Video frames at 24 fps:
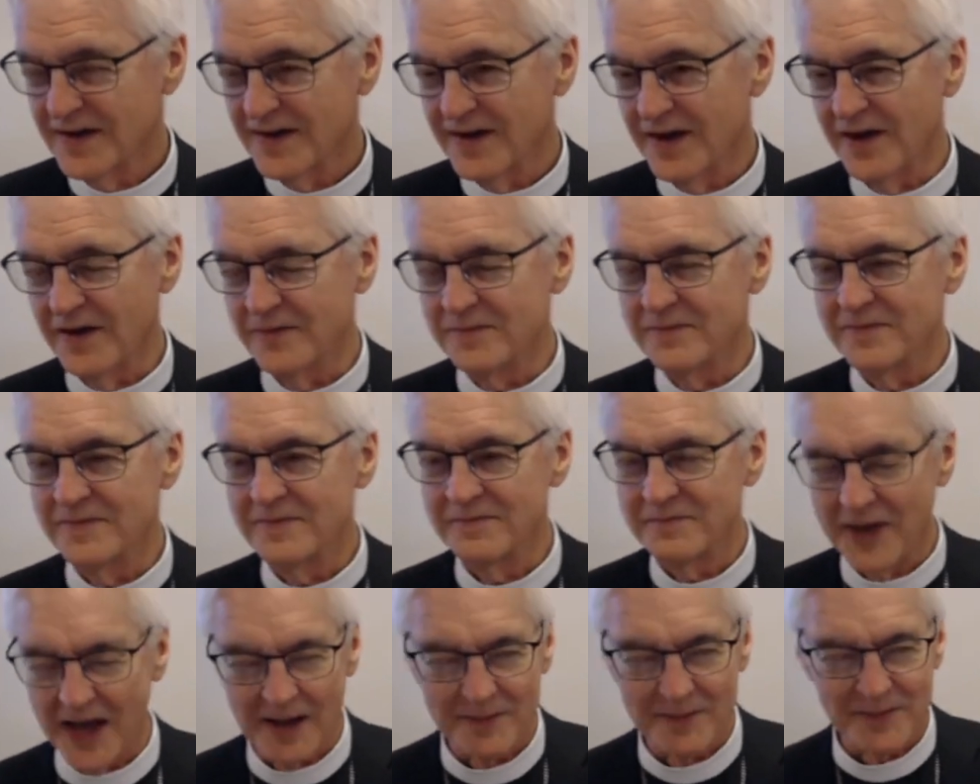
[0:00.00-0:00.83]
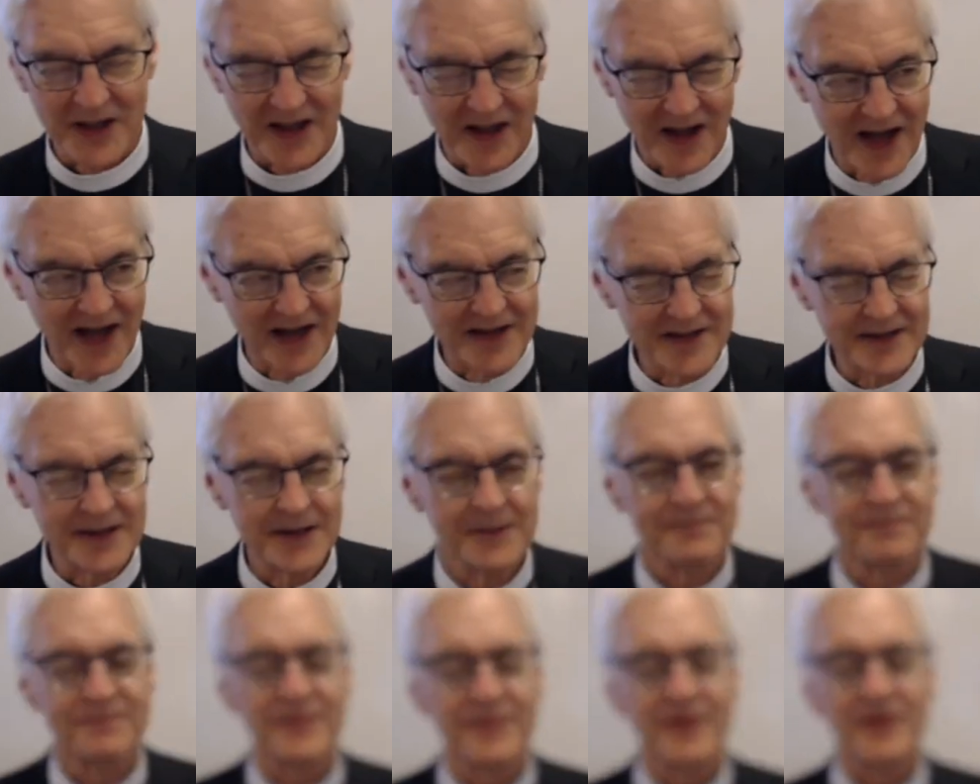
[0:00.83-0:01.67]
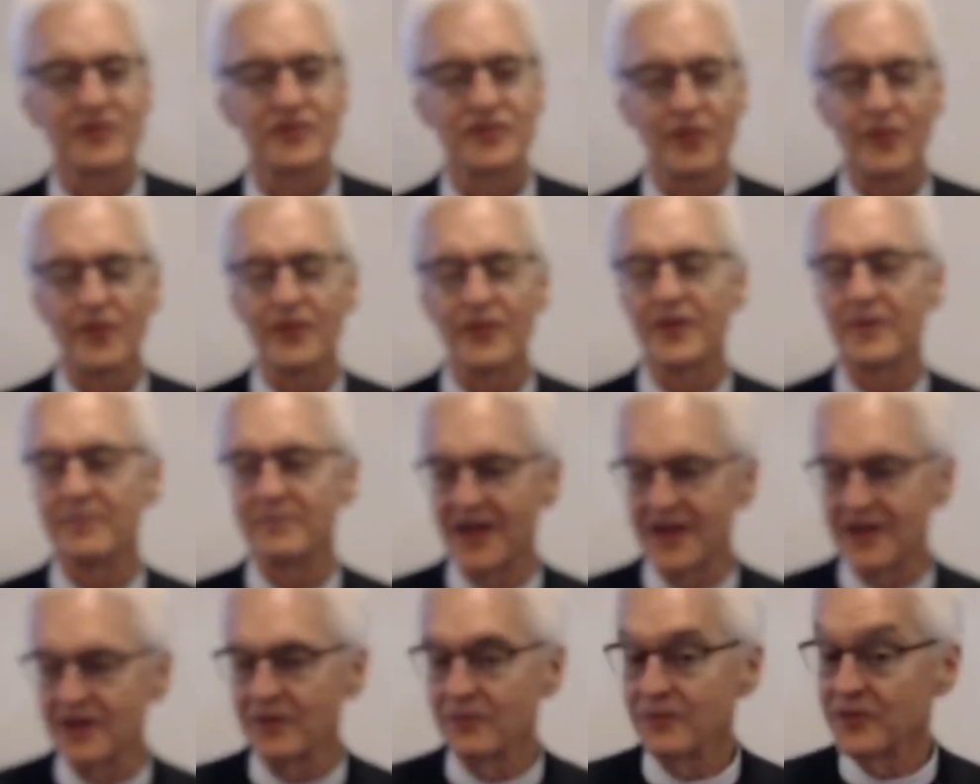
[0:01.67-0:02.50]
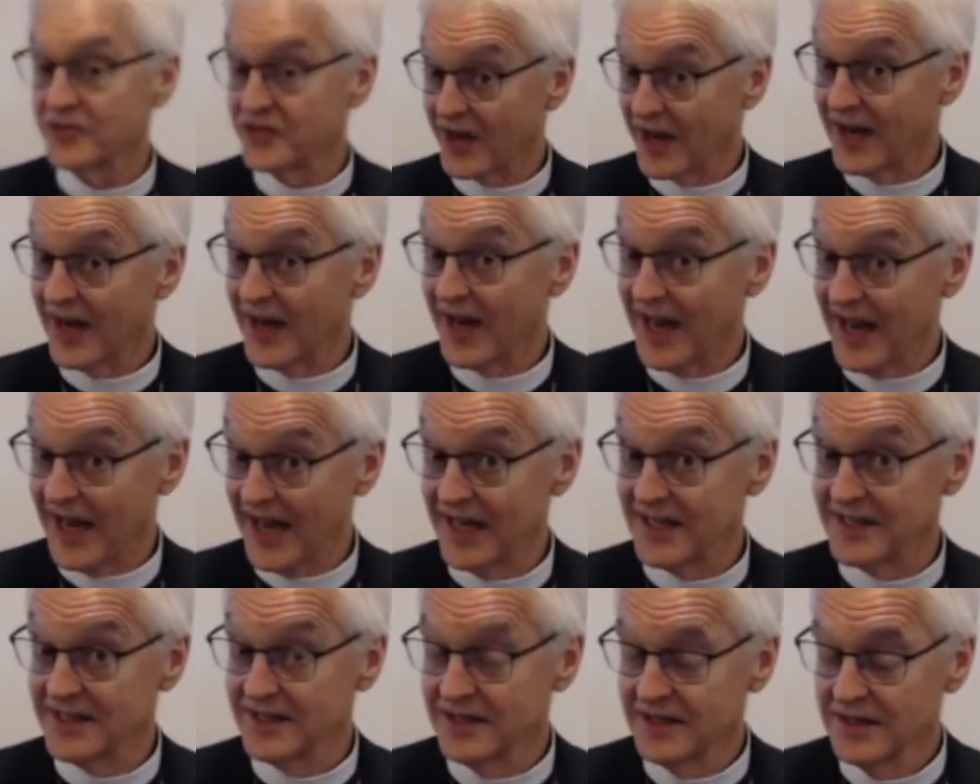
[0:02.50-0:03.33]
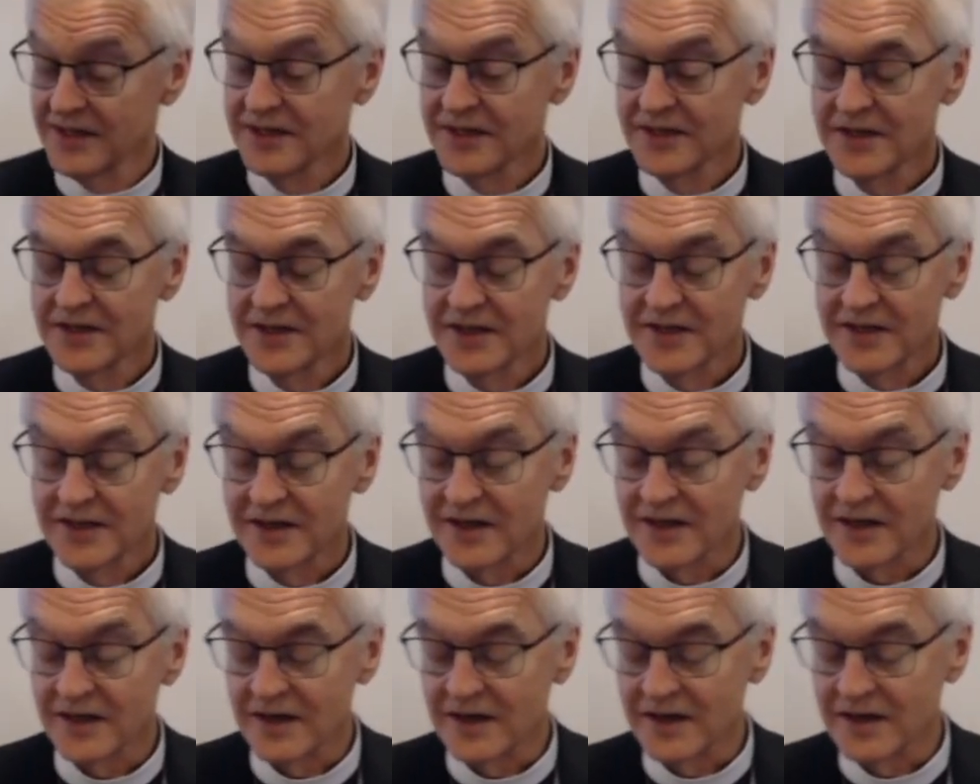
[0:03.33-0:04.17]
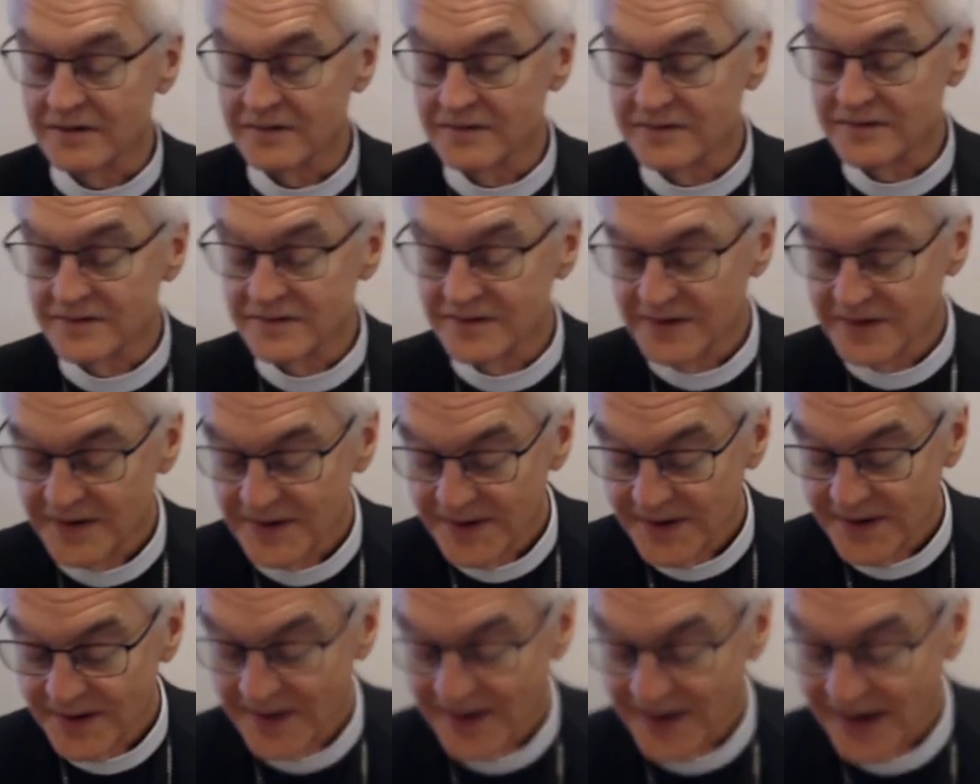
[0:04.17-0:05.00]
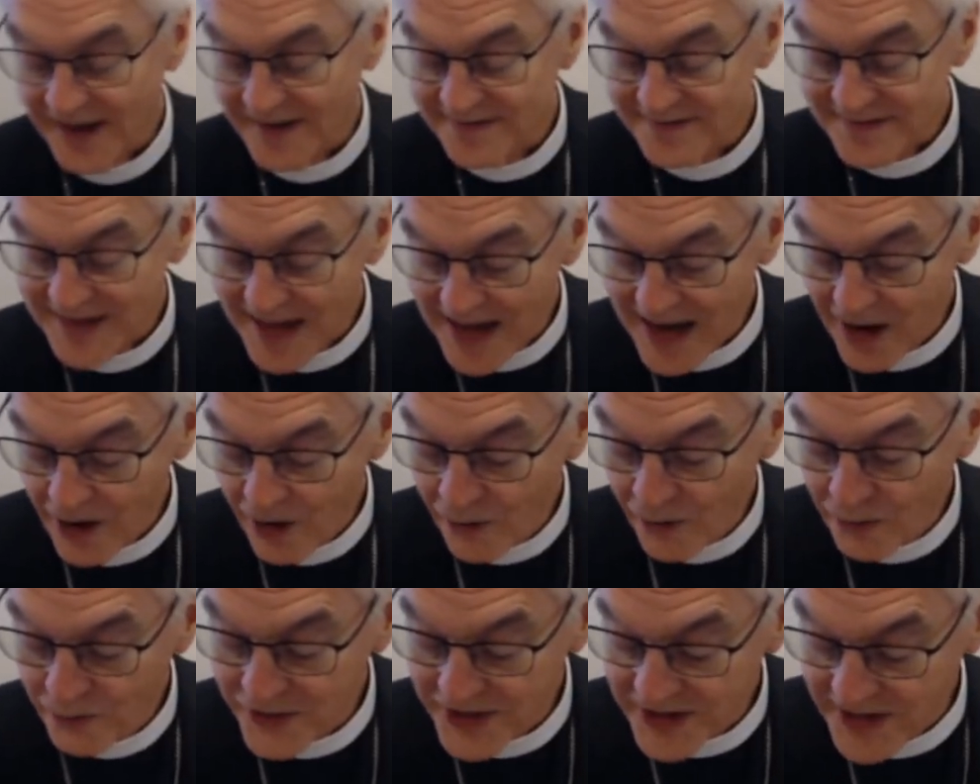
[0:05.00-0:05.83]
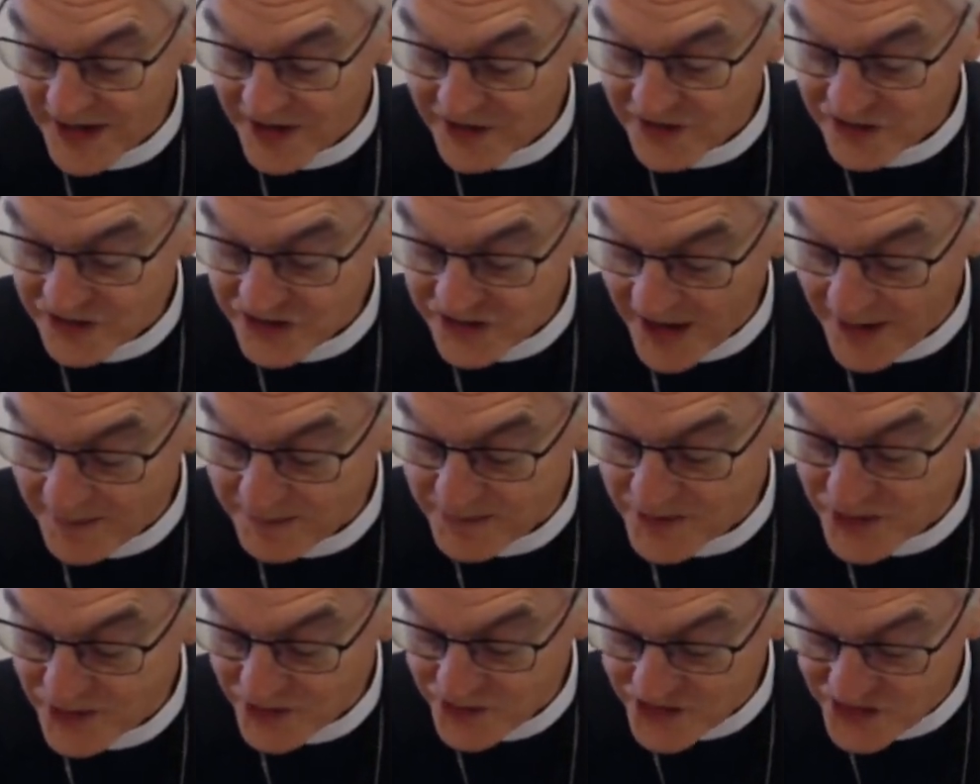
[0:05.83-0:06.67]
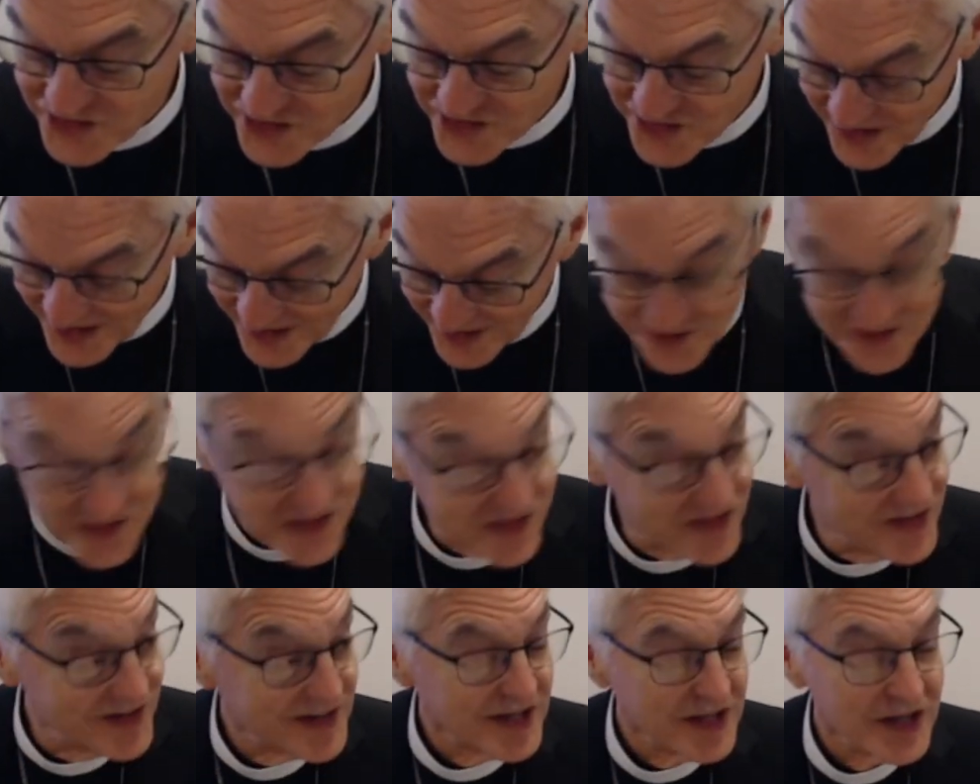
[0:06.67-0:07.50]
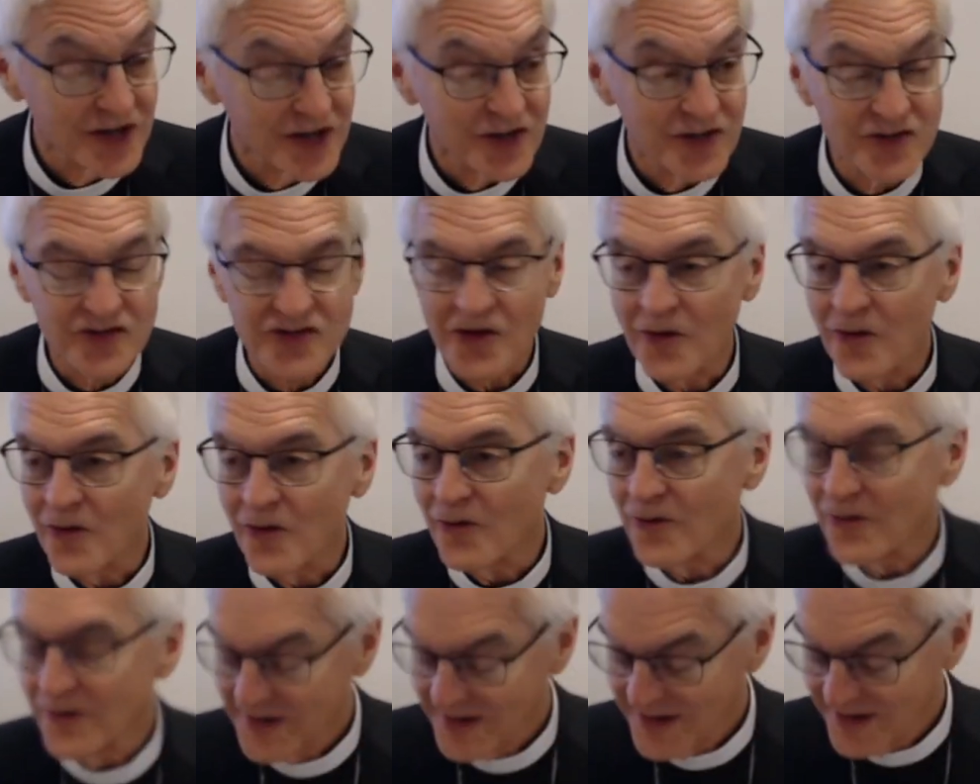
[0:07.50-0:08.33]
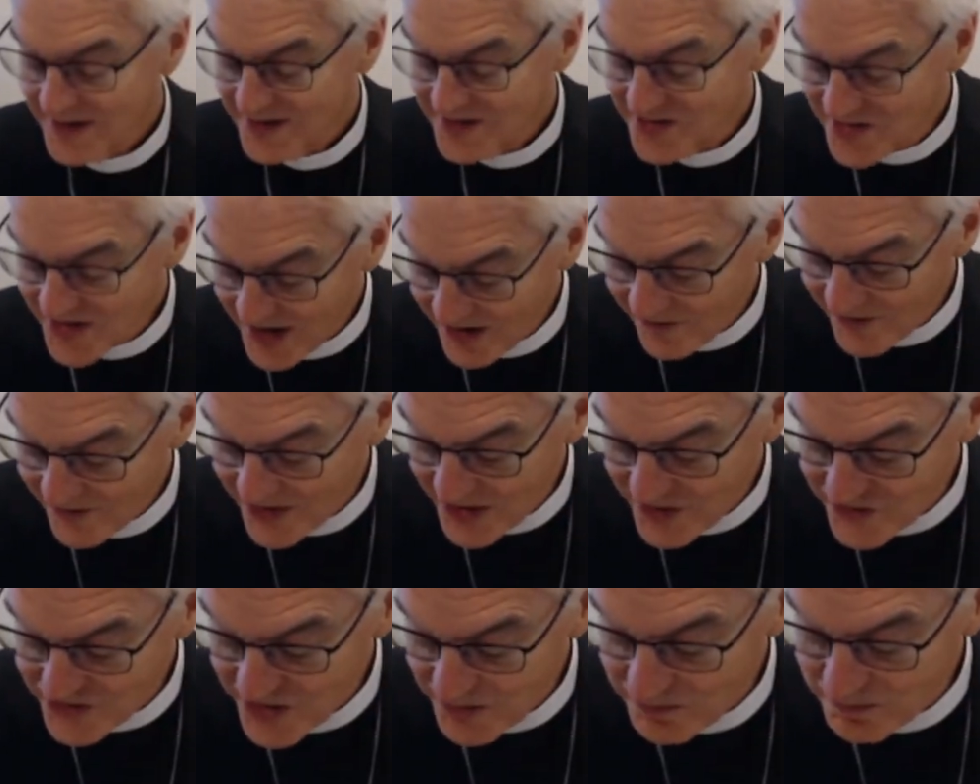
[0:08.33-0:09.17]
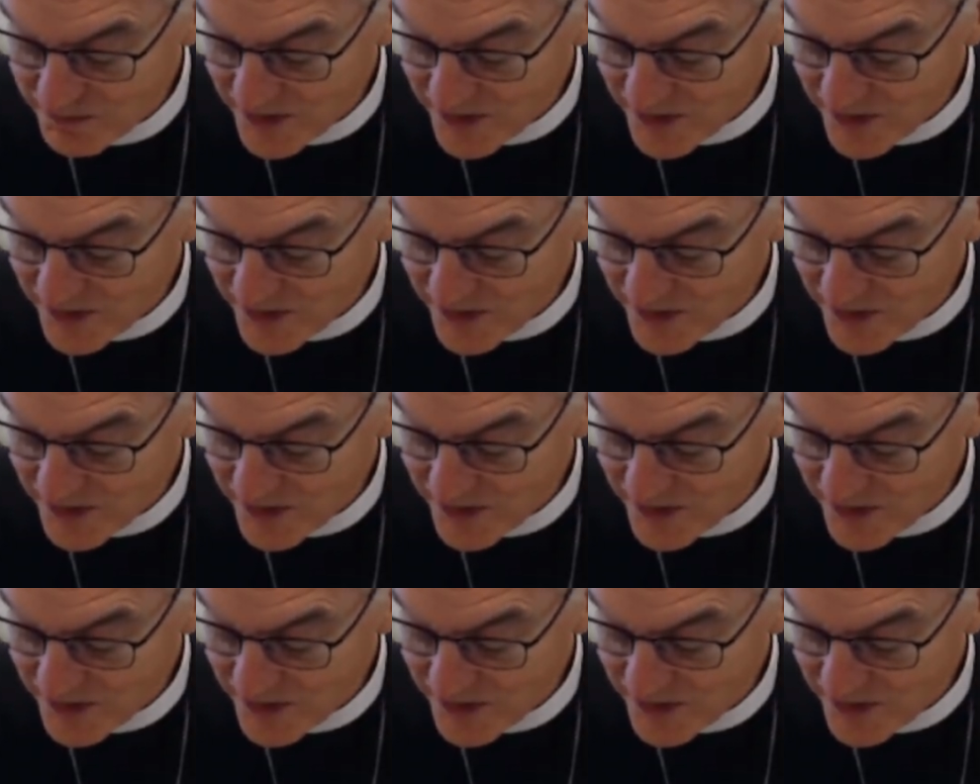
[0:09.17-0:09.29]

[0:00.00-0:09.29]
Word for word: uh, Babylon, told them that it was going to end. Uh, and now we get chapter 6. So Darius, it